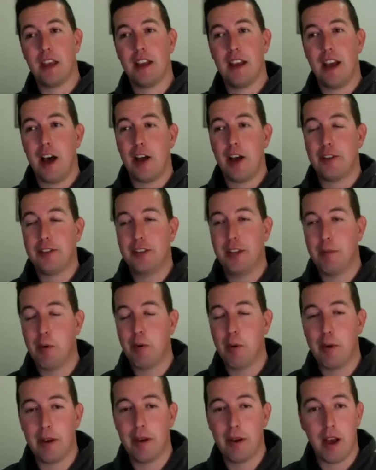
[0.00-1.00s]
Our team
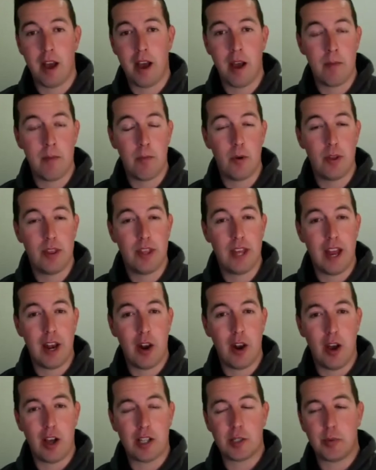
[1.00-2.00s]
were there
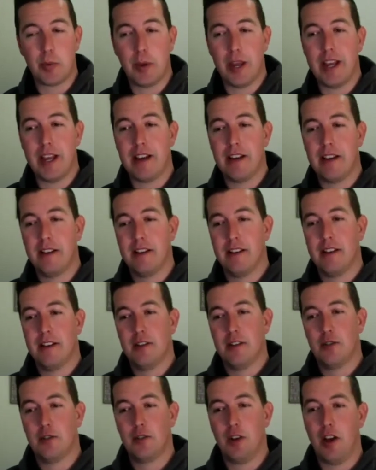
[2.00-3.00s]
last week.
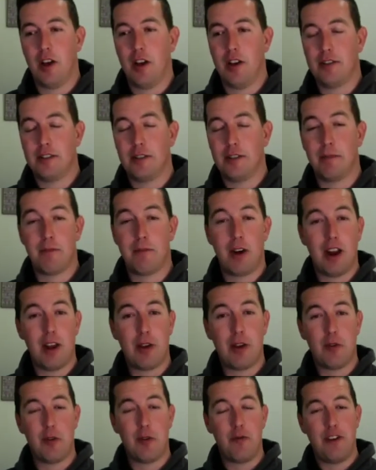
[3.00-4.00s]
So some really
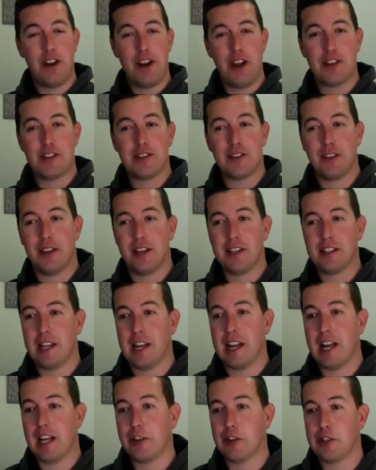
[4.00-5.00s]
cool videos and things I'd
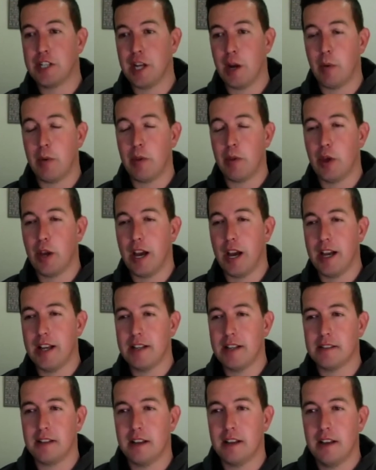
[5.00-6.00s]
like to share with you
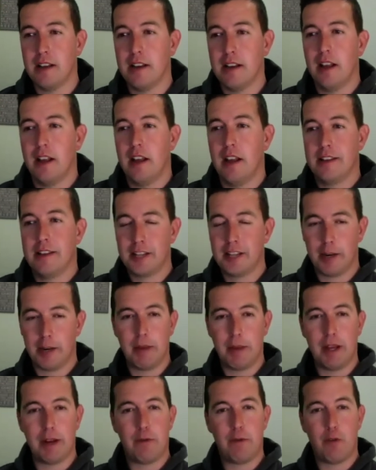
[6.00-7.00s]
guys. It's going to be
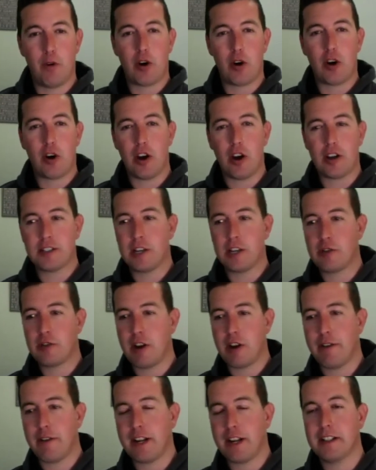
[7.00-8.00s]
at 4 o'clock Central
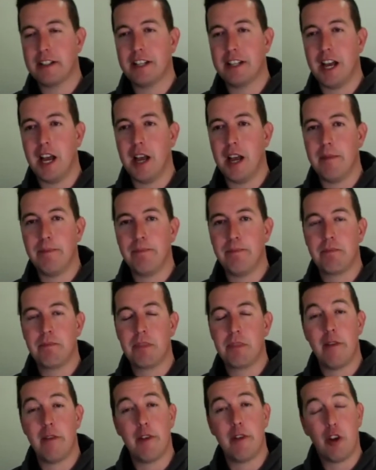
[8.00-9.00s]
African time.
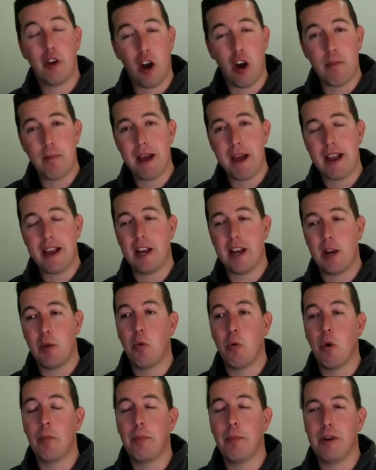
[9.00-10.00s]
If you can't make it, it
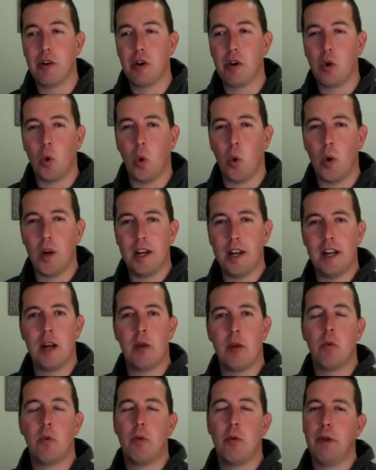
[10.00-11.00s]
will be recorded and it
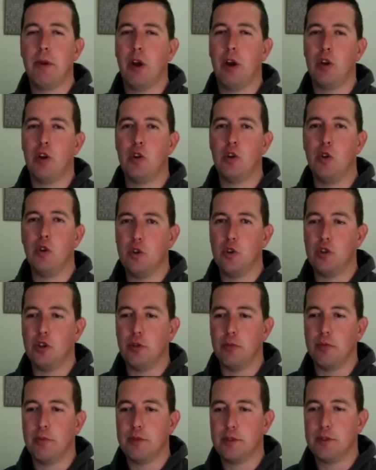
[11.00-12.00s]
will be on YouTube.
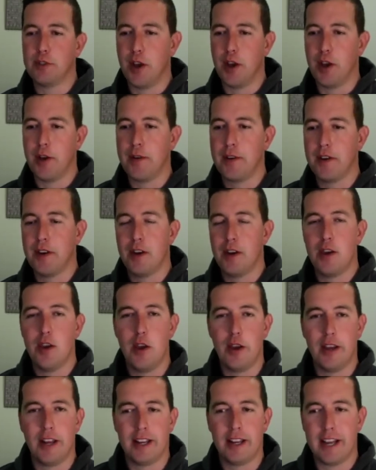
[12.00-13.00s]
So you
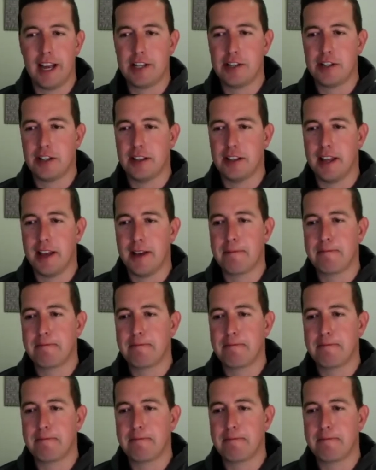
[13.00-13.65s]
can catch it there.